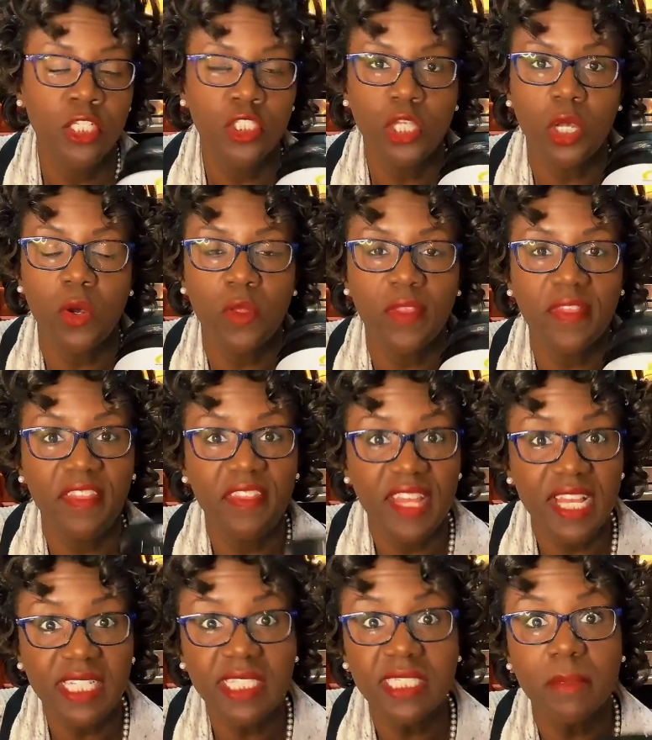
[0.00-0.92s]
So
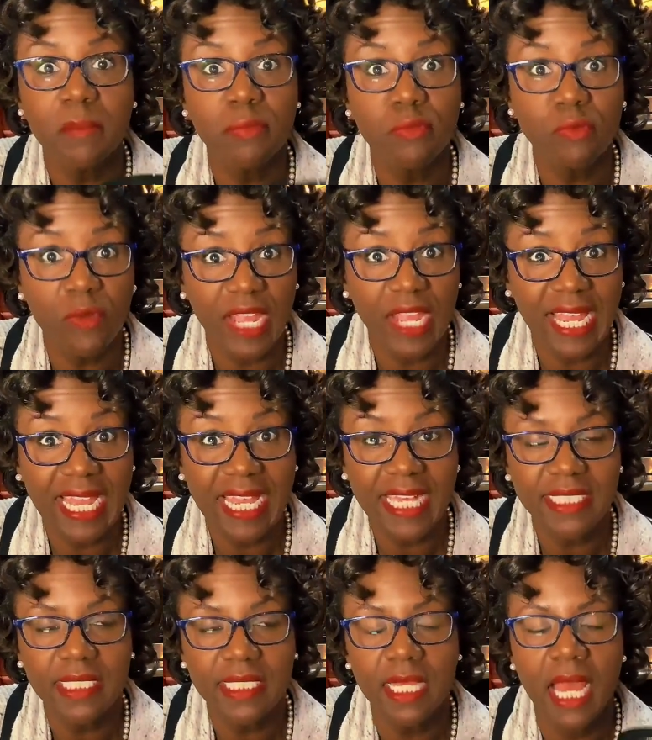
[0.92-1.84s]
this
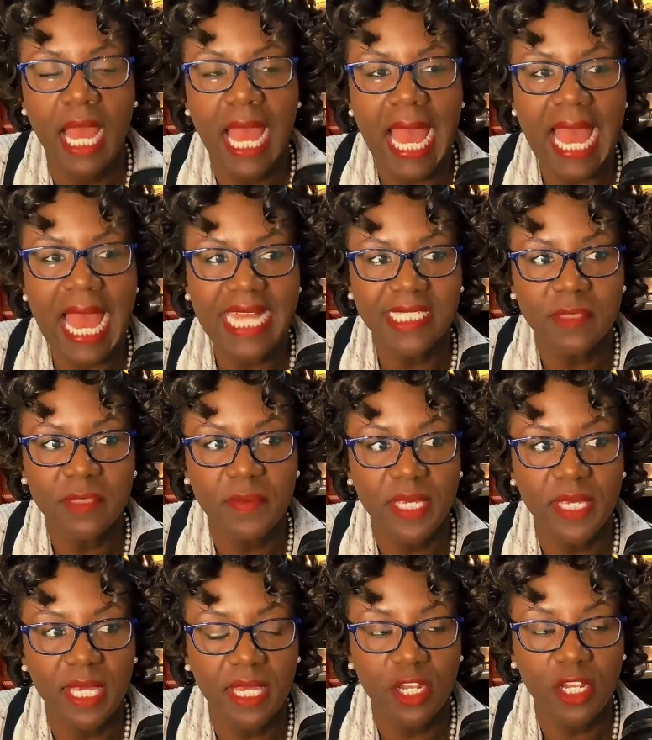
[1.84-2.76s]
brand has
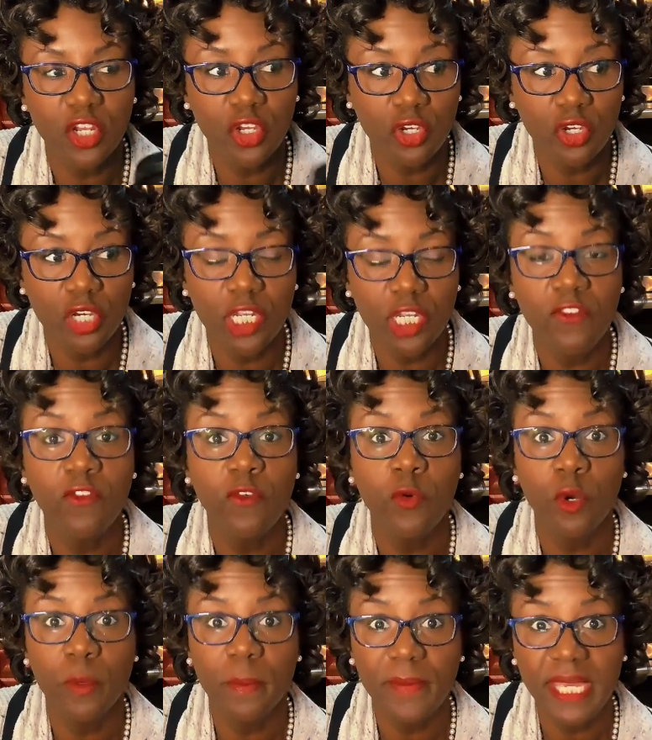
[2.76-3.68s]
been good
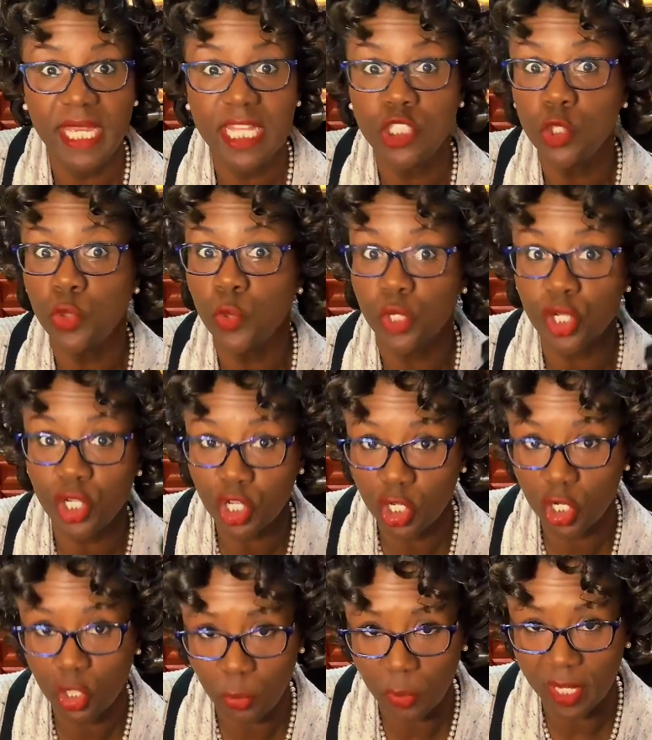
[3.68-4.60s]
for me to
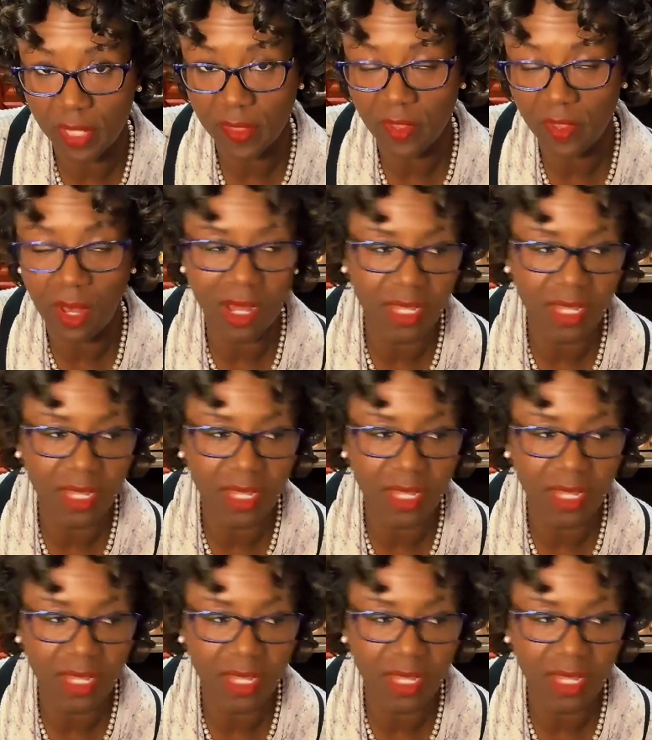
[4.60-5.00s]
cook with.